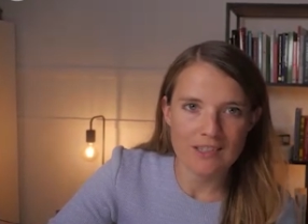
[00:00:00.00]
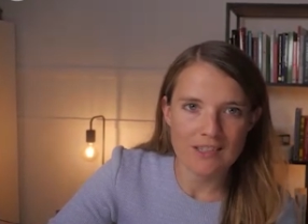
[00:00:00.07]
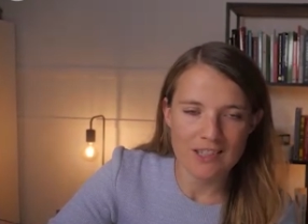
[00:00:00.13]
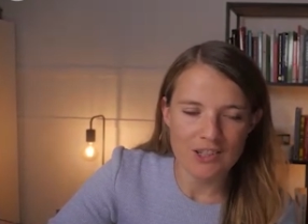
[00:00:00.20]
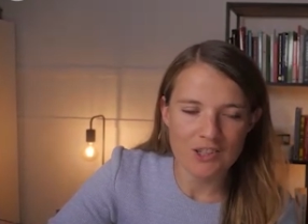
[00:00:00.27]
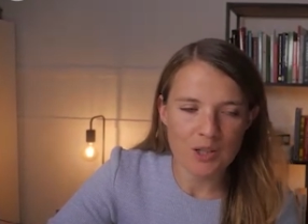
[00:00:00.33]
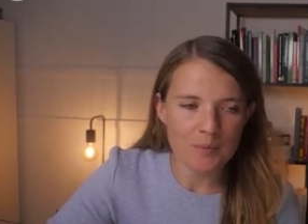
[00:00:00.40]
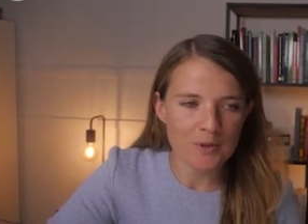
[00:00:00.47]

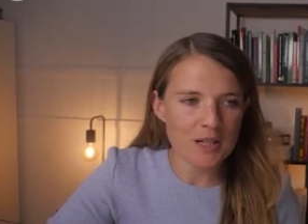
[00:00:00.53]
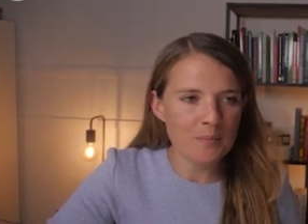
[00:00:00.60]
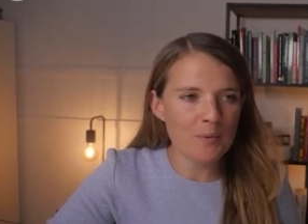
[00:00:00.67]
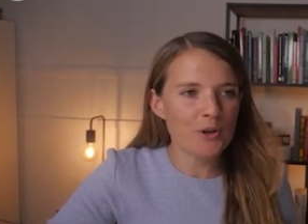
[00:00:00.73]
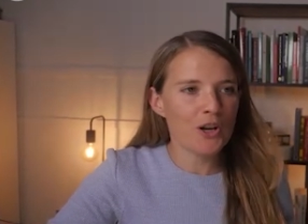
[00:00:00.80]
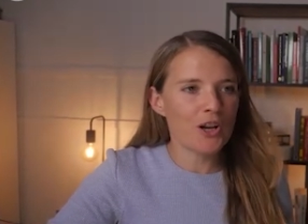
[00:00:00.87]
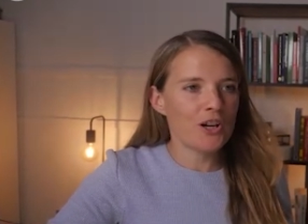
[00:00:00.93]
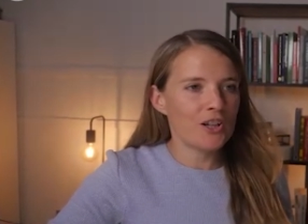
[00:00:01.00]
So super cheap
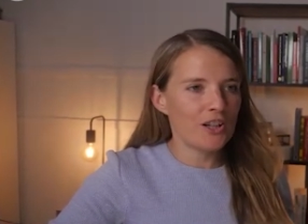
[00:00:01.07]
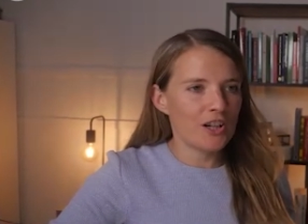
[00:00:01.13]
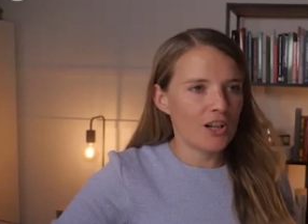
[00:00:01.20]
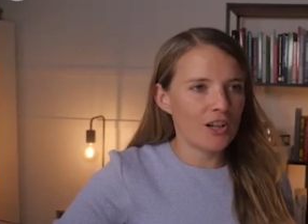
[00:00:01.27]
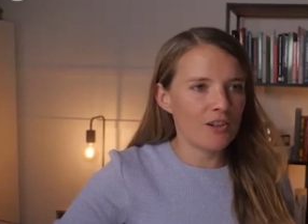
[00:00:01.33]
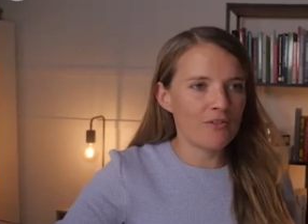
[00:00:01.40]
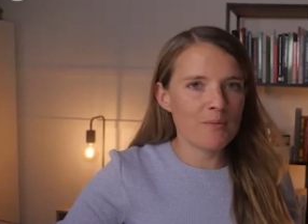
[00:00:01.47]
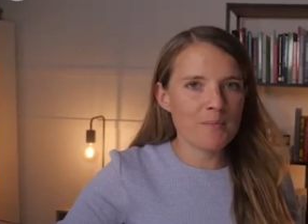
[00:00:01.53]
auto, you
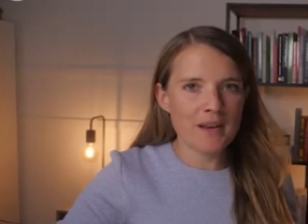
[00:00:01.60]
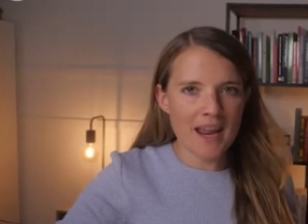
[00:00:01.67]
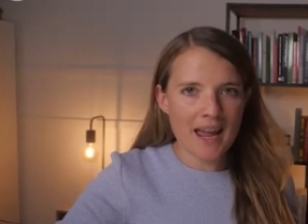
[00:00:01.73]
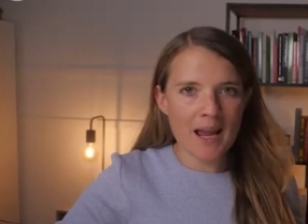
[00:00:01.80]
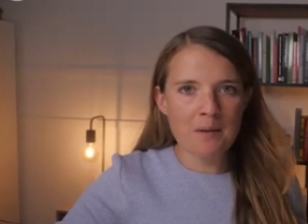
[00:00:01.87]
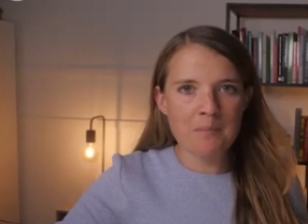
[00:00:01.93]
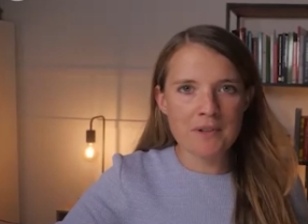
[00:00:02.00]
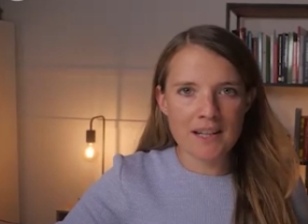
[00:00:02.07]
know, from the
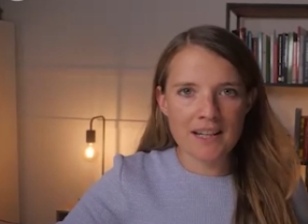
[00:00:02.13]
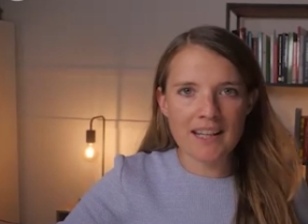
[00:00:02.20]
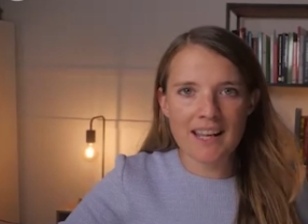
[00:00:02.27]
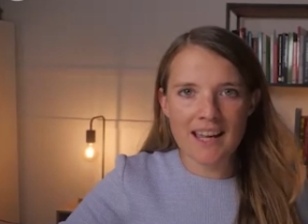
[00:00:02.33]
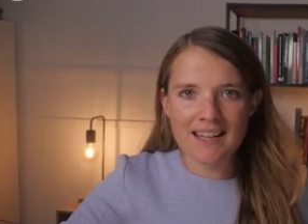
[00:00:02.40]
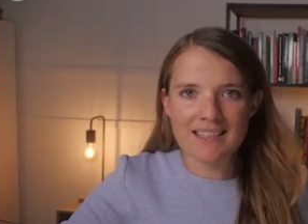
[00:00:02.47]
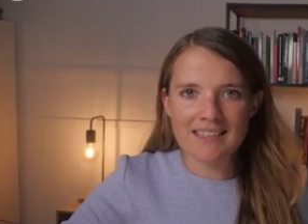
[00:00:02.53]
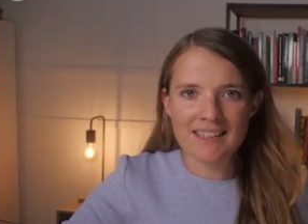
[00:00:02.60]
name, you're going to
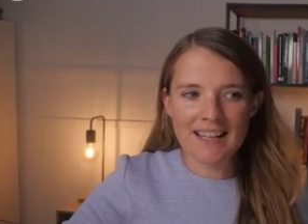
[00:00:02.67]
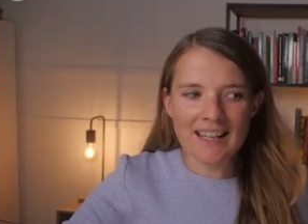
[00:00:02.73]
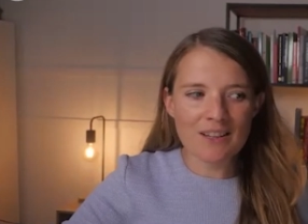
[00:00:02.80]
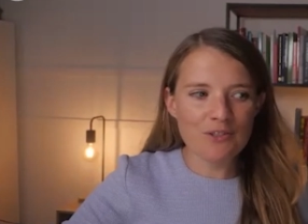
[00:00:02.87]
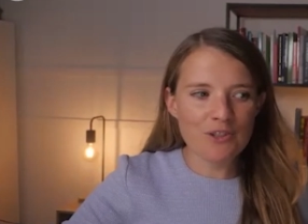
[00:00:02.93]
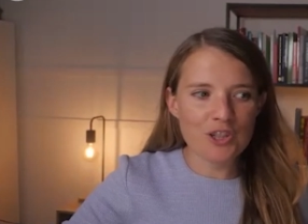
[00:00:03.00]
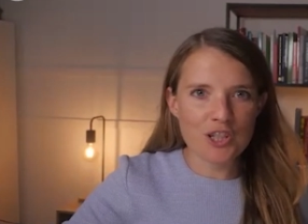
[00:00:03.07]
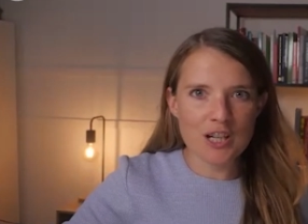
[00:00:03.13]
guess they
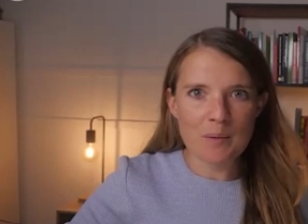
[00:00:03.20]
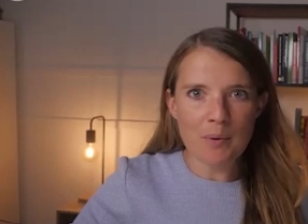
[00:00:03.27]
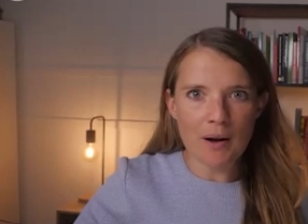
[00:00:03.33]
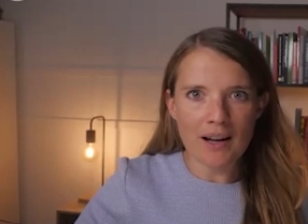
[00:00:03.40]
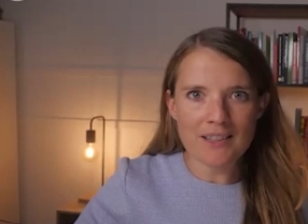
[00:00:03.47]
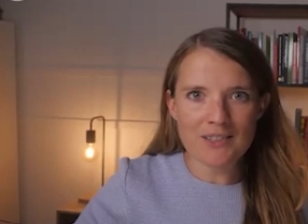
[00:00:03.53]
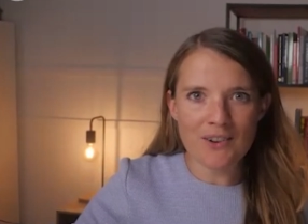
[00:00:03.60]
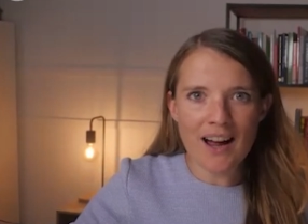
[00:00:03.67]
give you the cheap
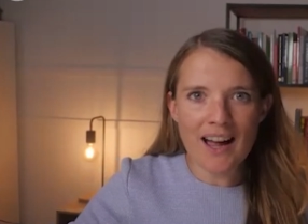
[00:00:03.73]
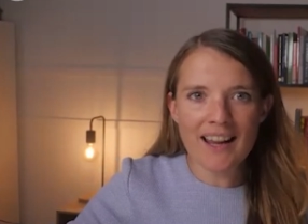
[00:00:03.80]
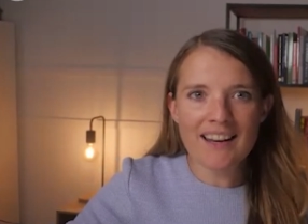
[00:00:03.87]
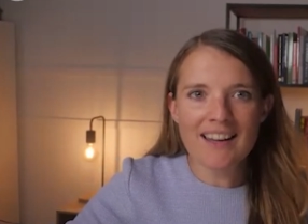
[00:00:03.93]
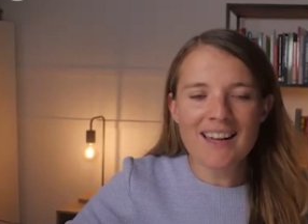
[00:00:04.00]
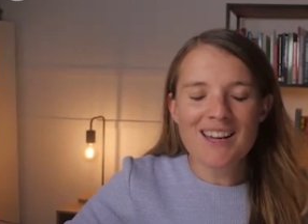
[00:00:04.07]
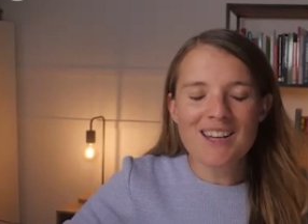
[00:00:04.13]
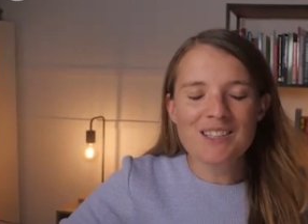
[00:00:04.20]
parts, right?
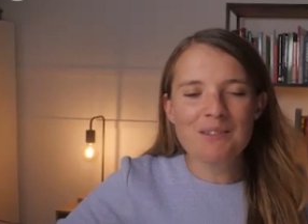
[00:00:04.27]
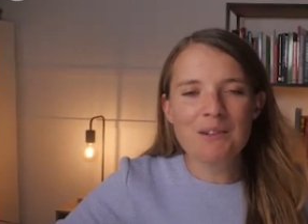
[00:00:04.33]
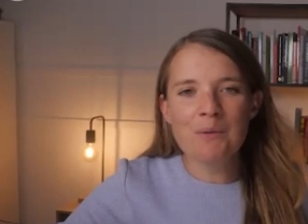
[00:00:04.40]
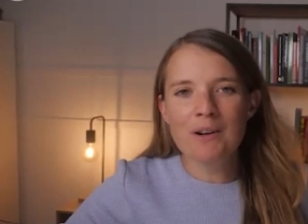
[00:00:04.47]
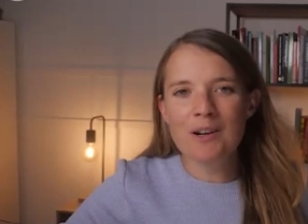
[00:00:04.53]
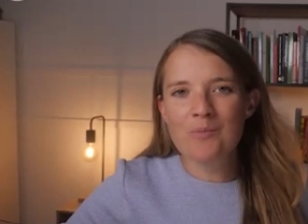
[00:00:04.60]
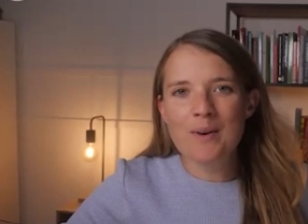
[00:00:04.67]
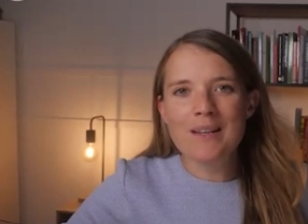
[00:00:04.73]
So we
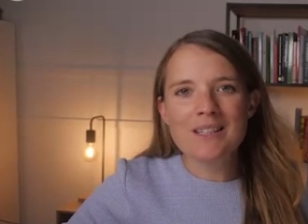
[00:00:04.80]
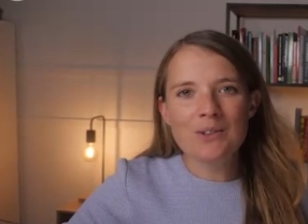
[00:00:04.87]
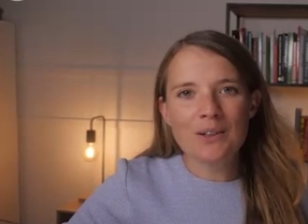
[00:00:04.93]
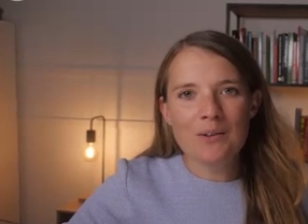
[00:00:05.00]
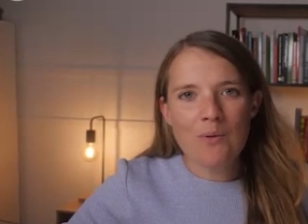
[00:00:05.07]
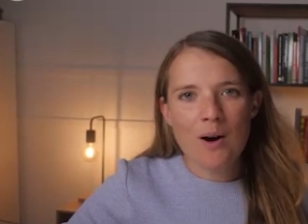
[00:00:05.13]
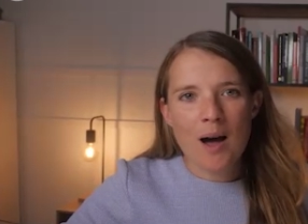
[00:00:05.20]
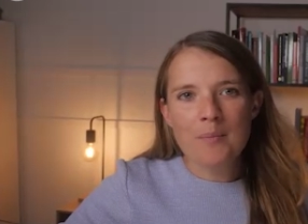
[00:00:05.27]
wanted
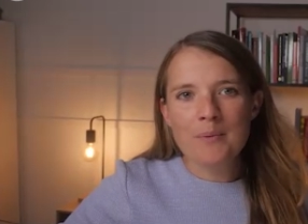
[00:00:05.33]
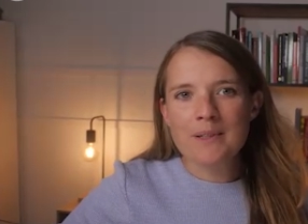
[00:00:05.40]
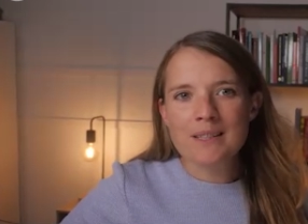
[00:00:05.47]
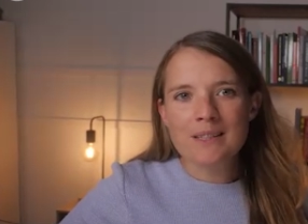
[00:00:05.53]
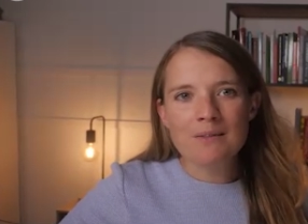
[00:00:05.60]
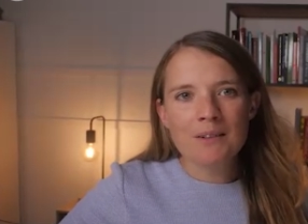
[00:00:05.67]
windscreen wipers.